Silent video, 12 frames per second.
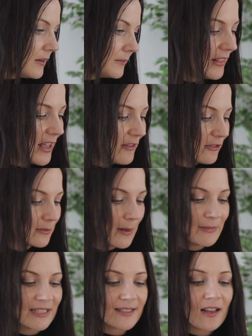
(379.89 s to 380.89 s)
And then for my
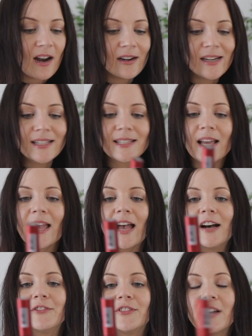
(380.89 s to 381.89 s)
mascaras, I
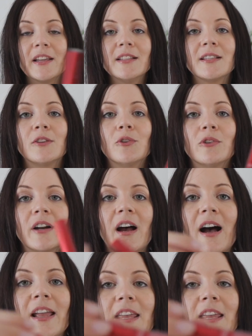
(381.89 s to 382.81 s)
have the Isadora High